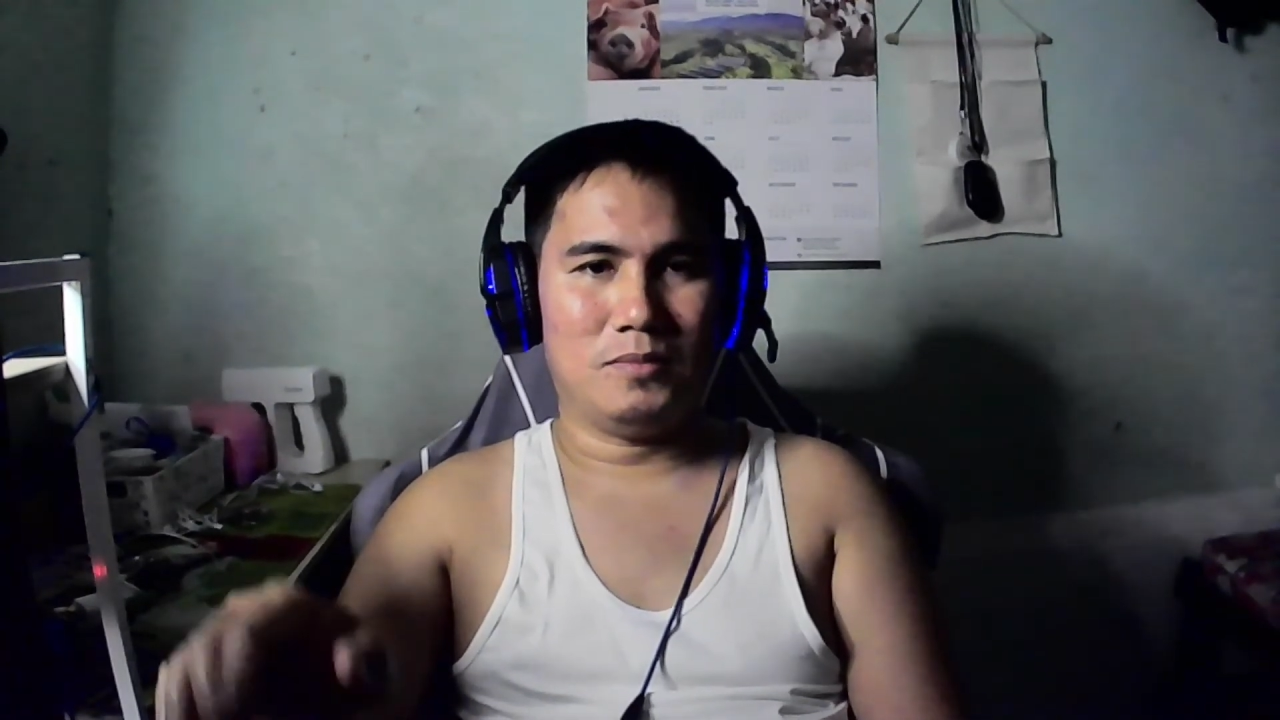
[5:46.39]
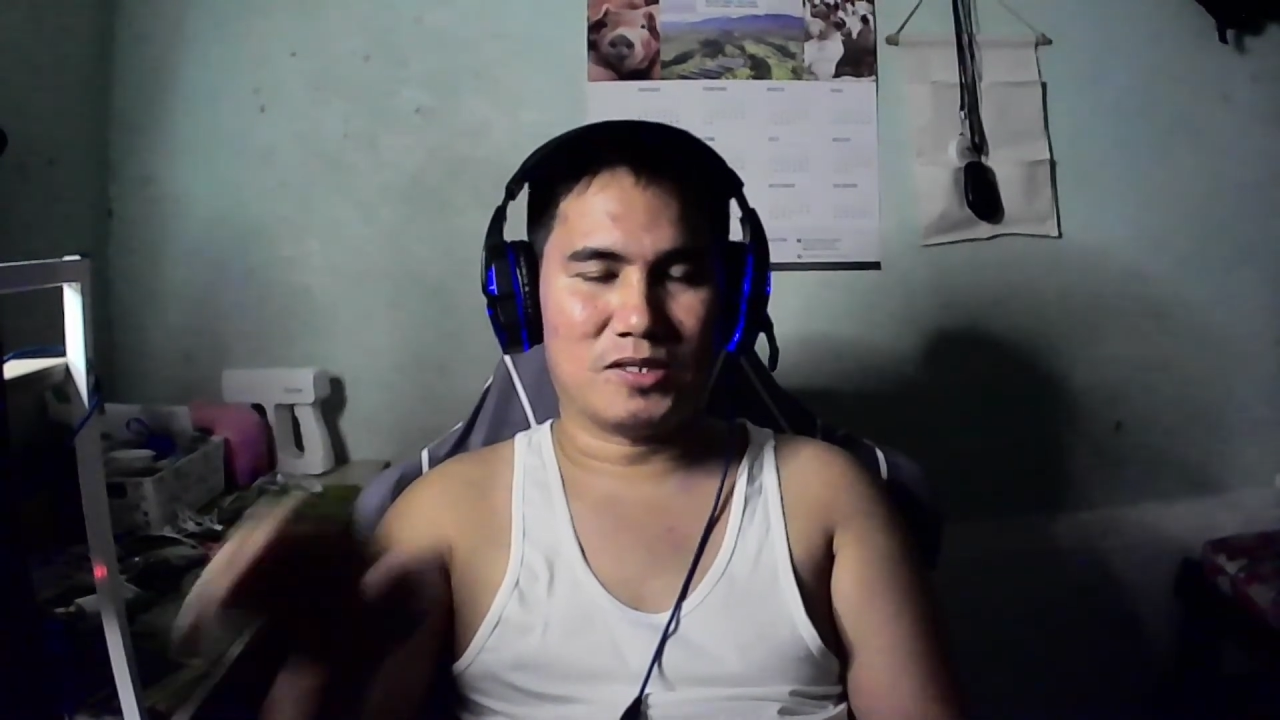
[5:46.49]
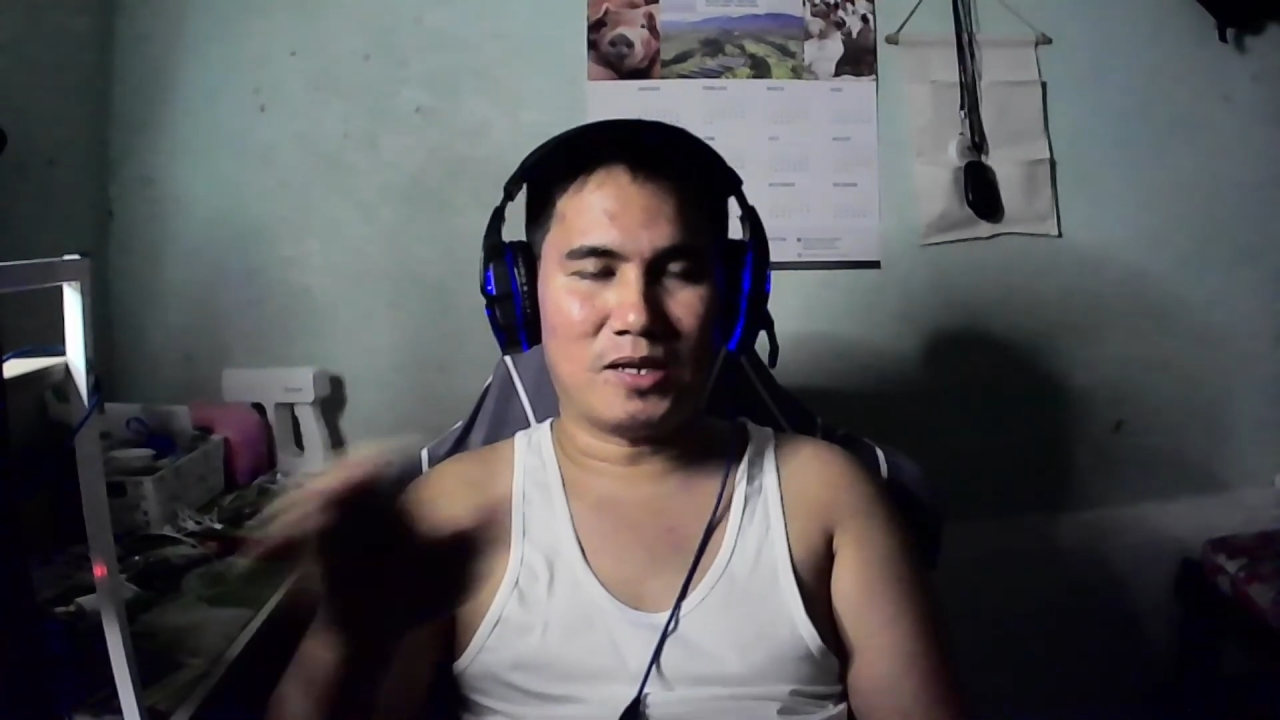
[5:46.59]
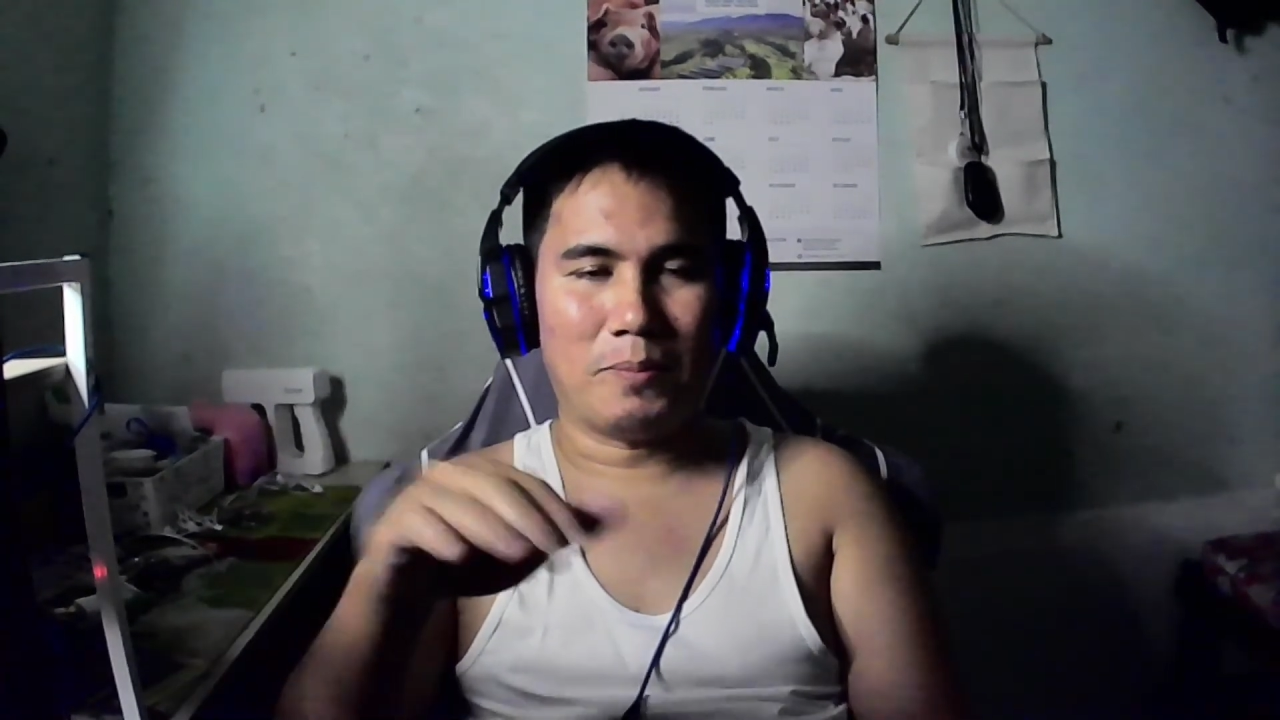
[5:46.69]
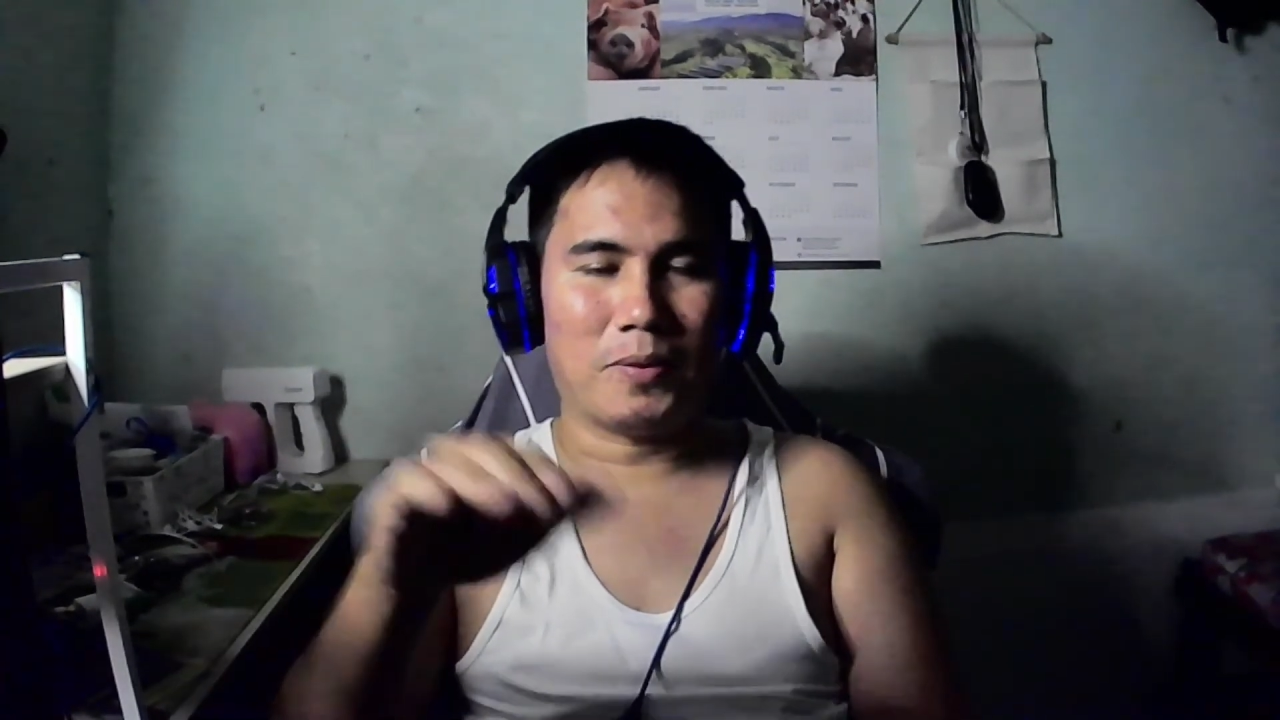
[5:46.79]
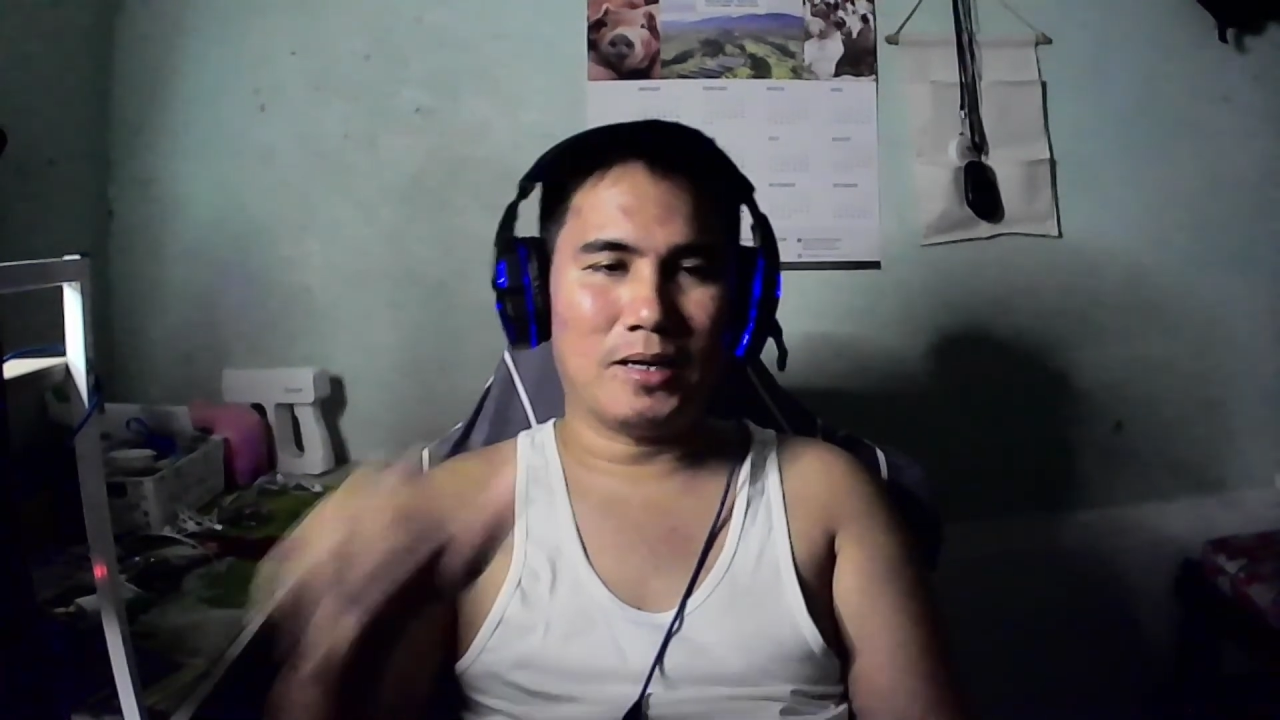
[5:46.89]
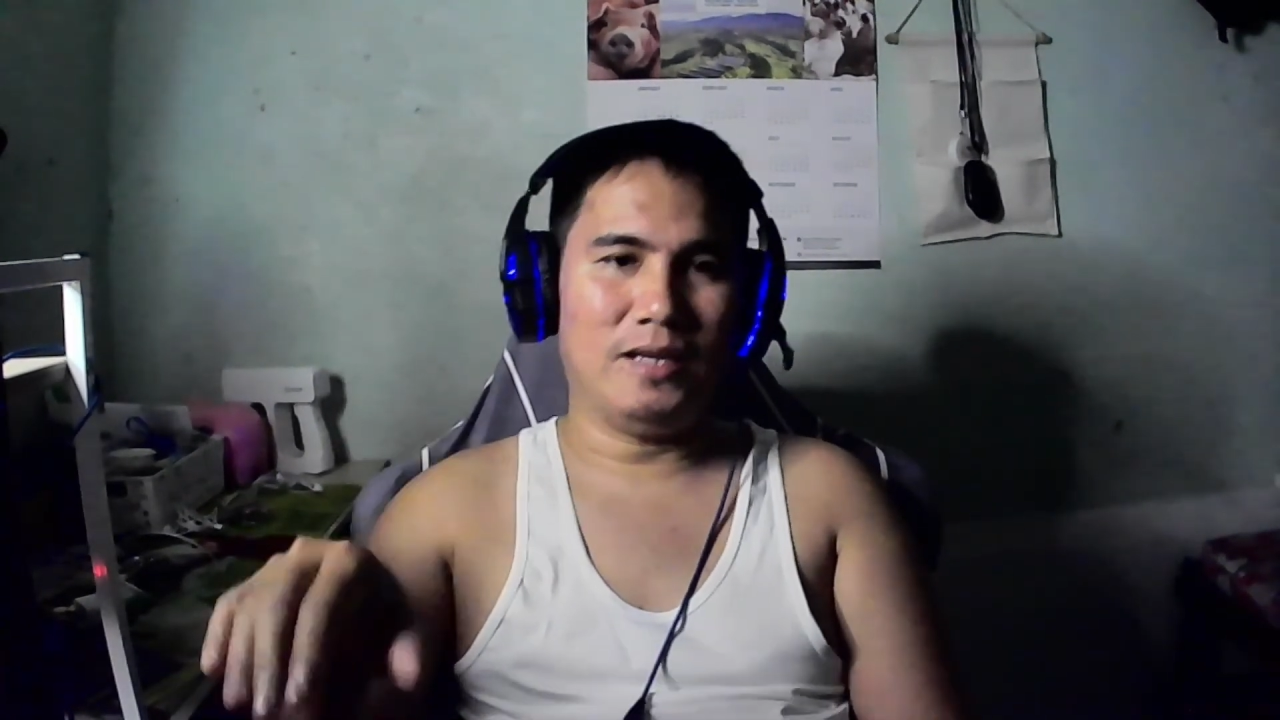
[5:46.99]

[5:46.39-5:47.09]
some part